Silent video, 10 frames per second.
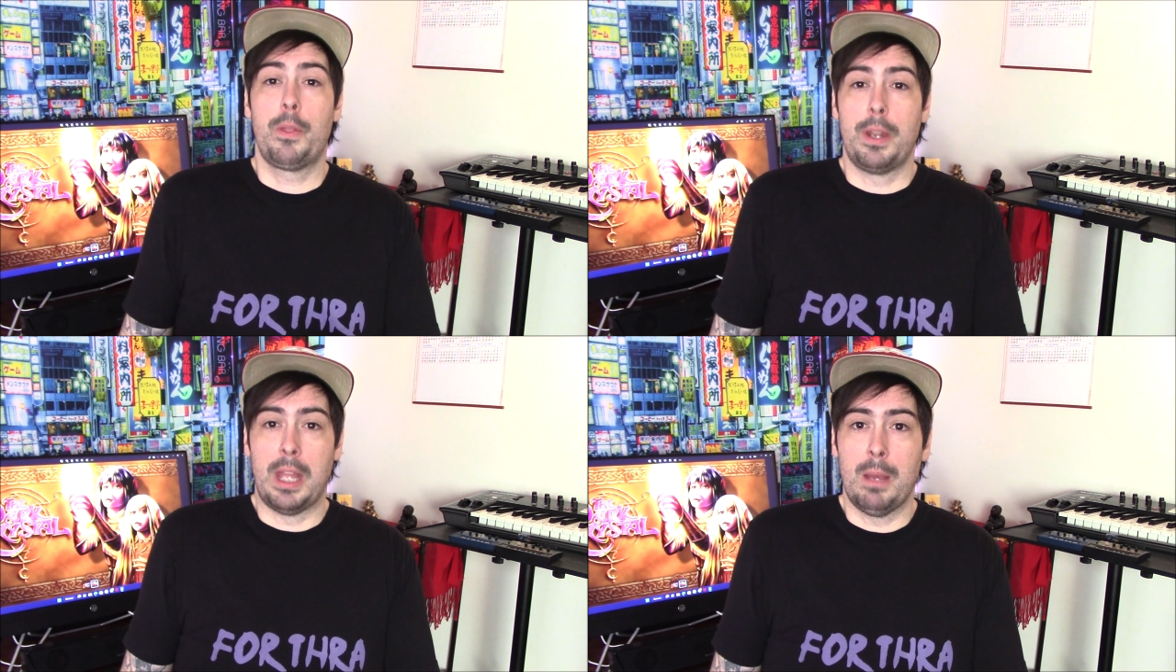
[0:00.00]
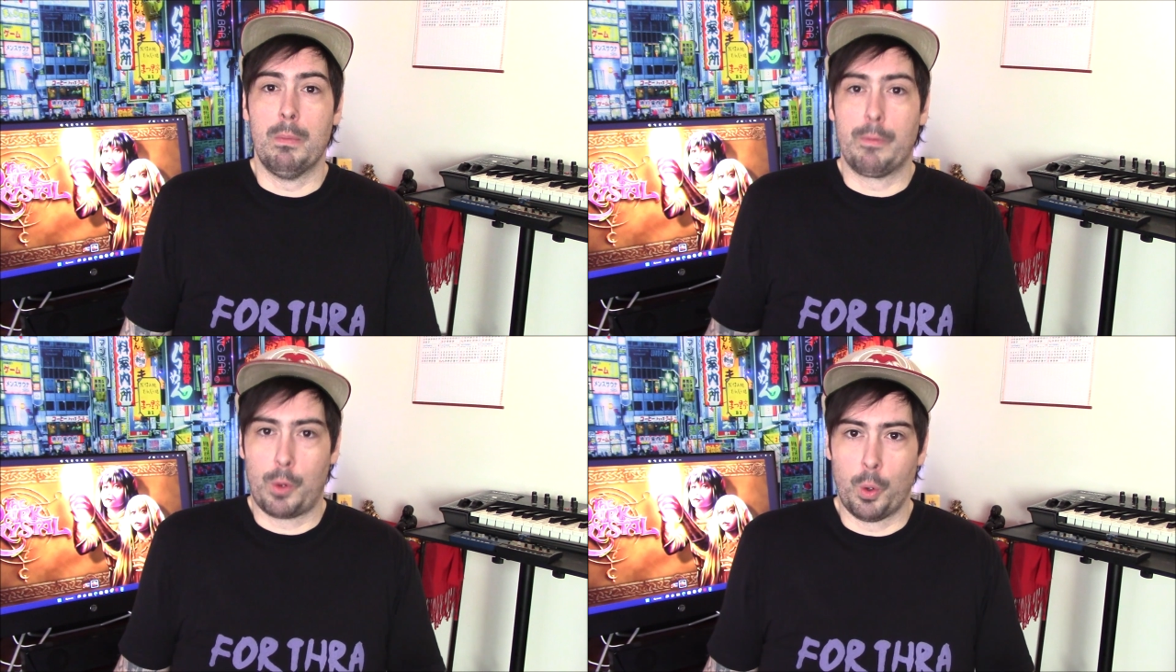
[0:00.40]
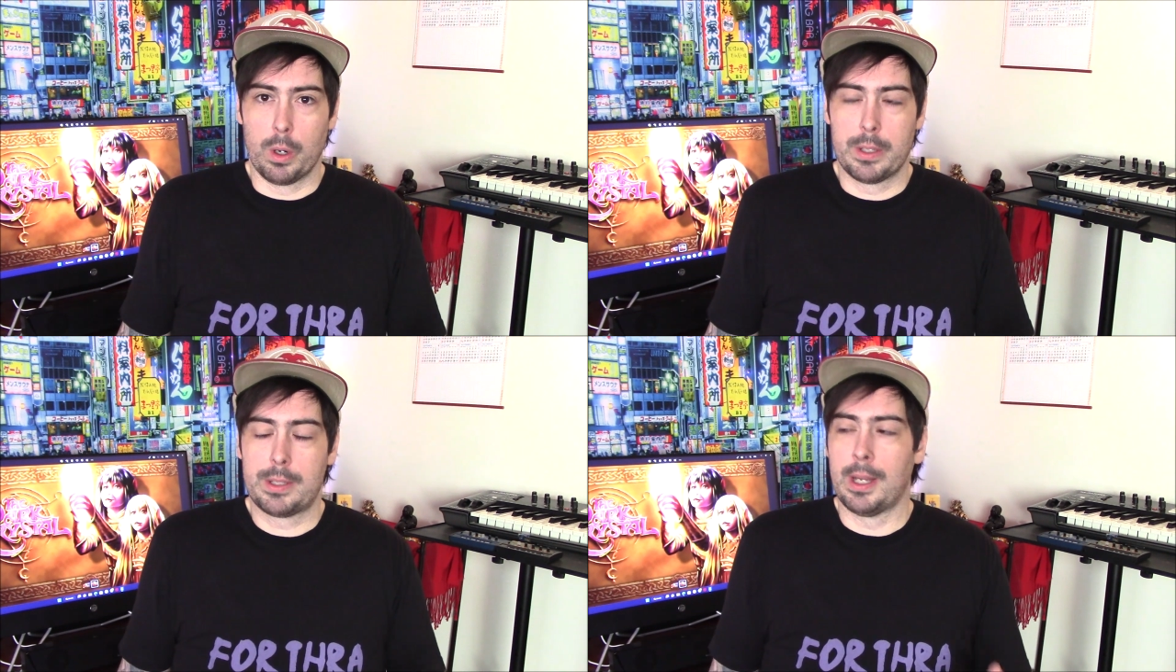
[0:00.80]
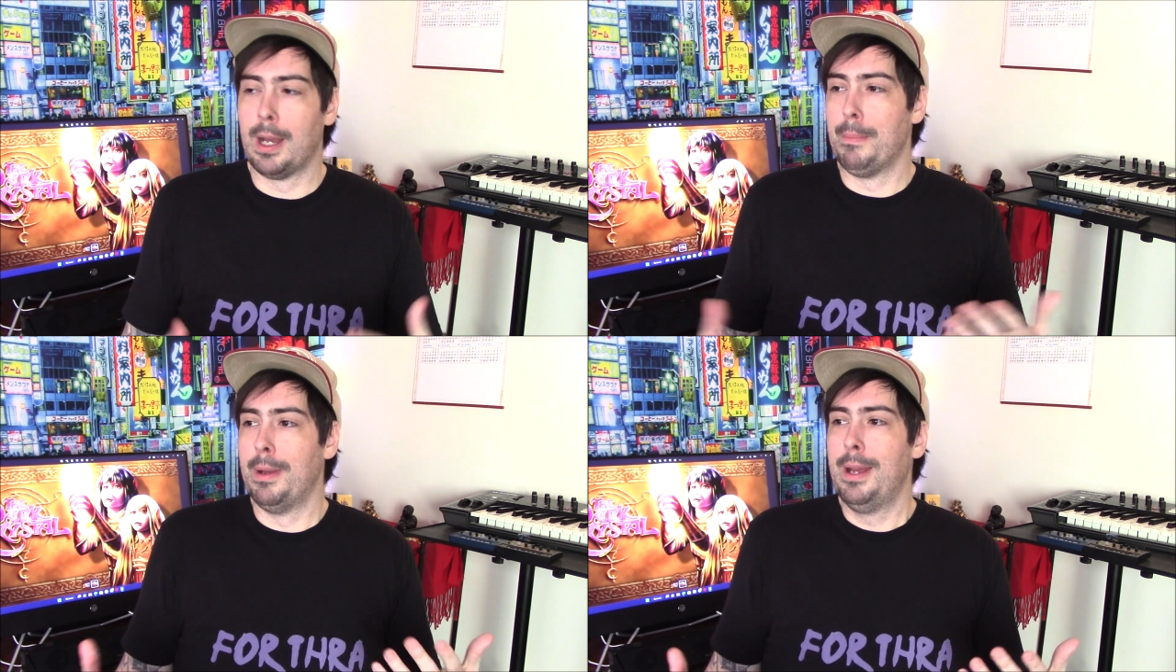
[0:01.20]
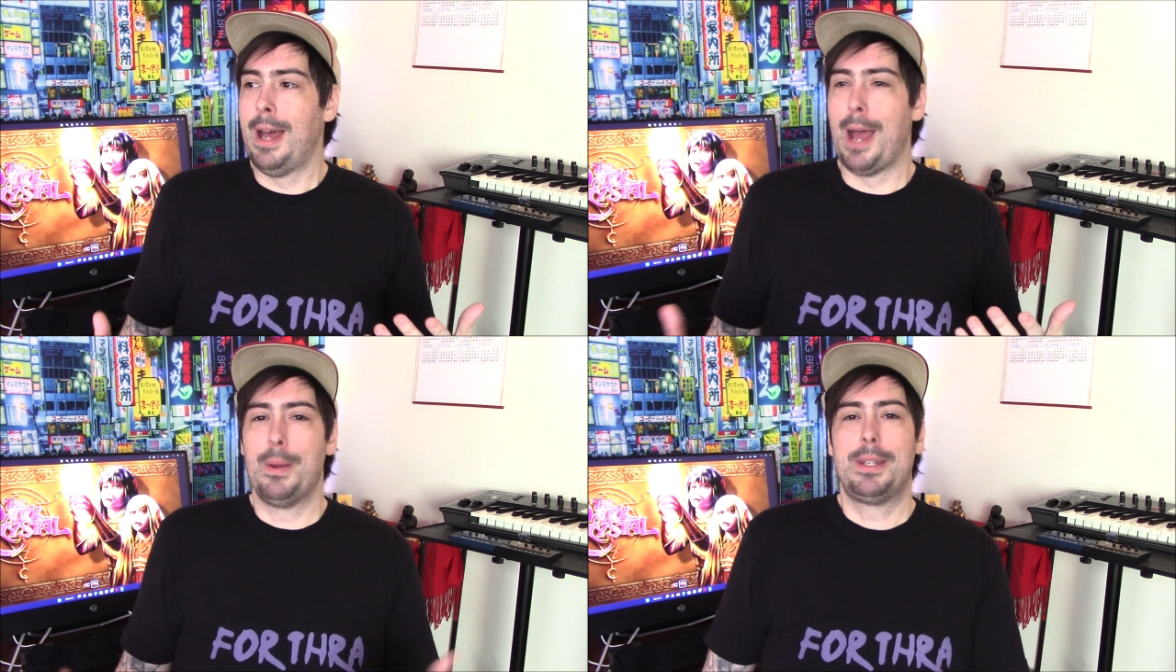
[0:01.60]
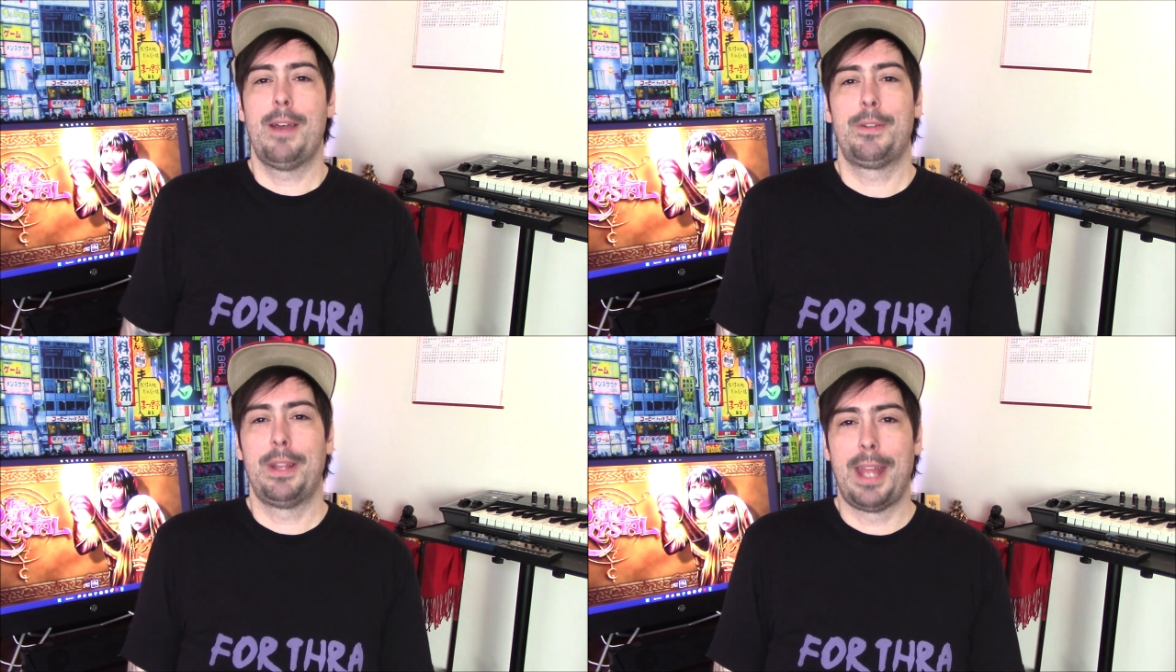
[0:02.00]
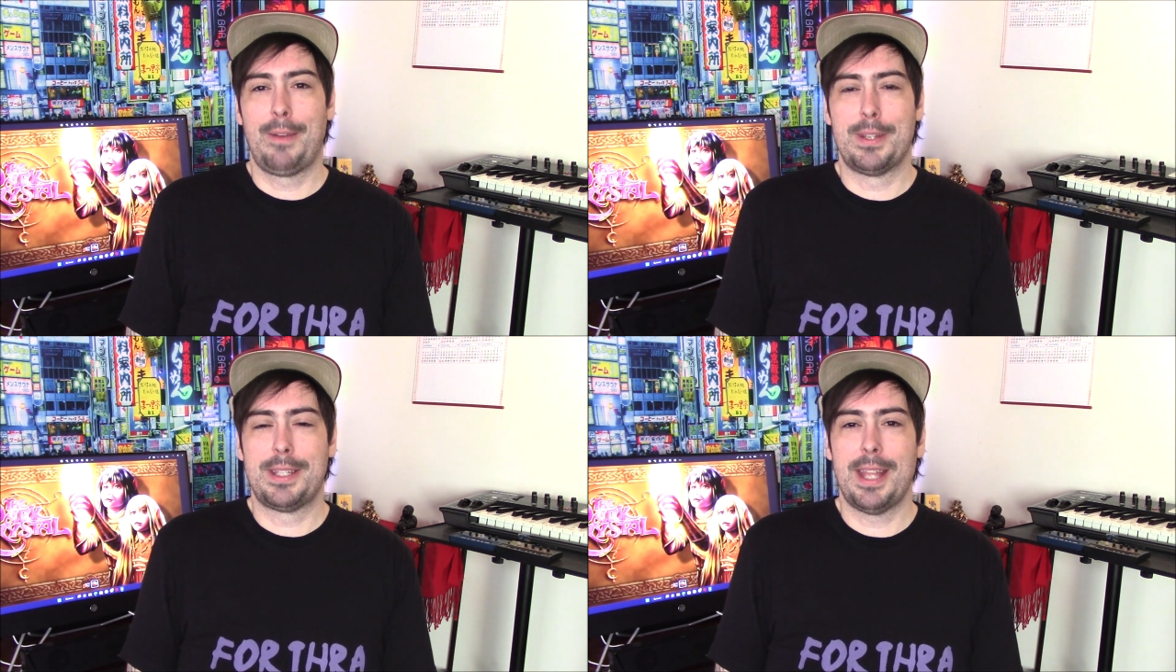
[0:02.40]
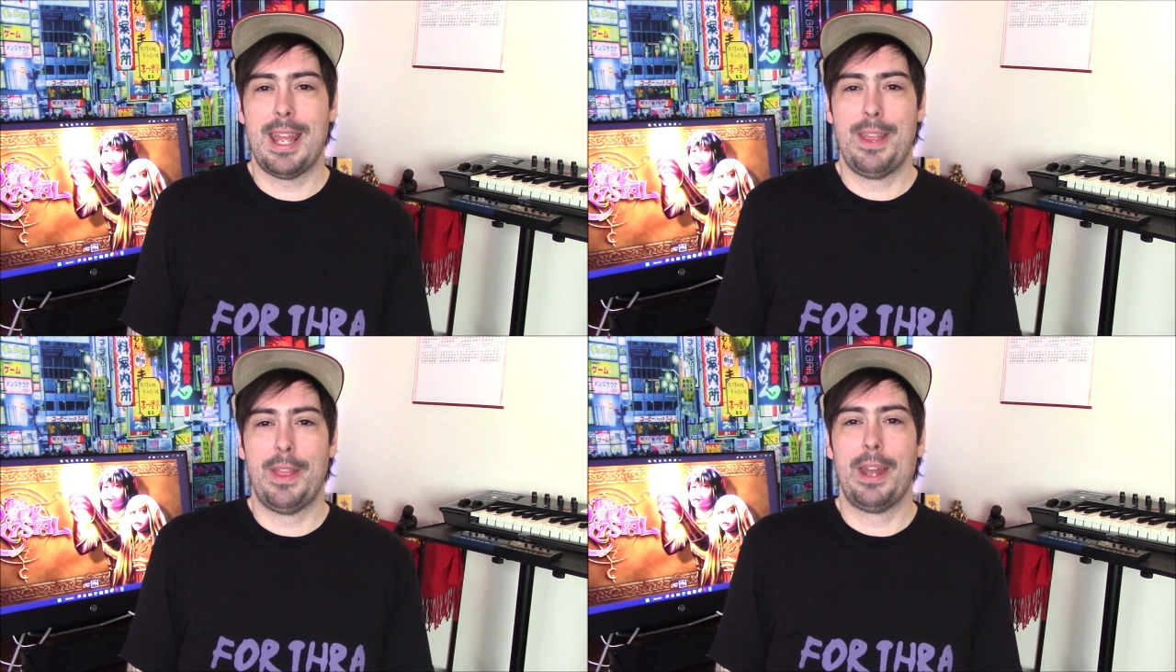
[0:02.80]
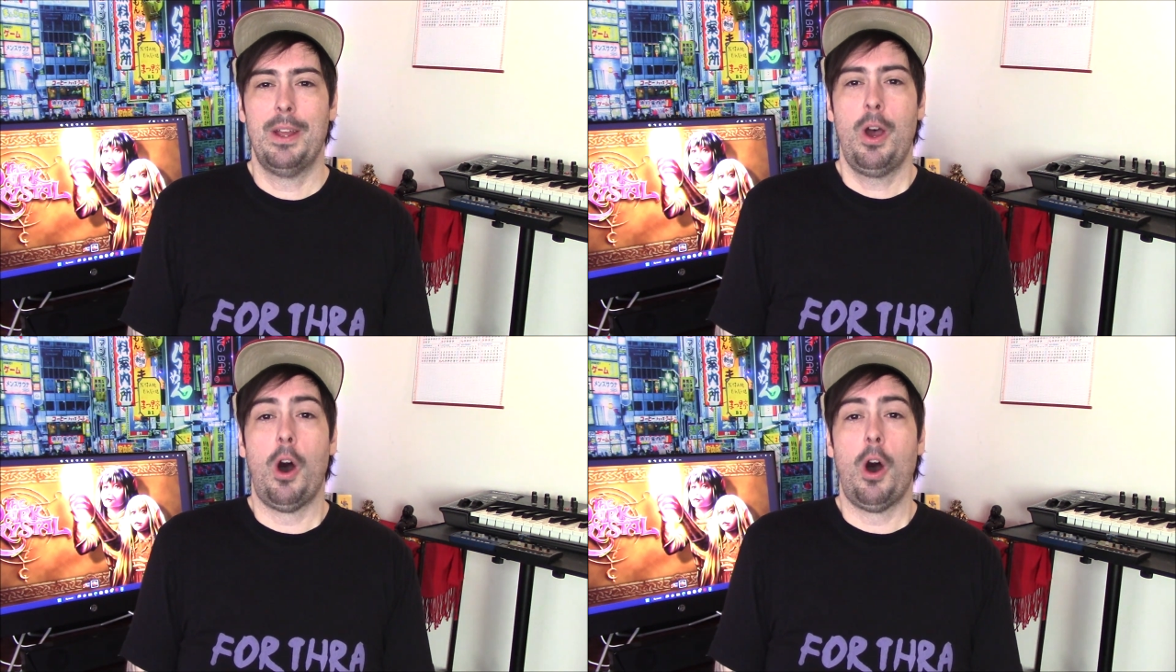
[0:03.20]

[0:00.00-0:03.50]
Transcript: than him, of course, um, I would definitely have to say that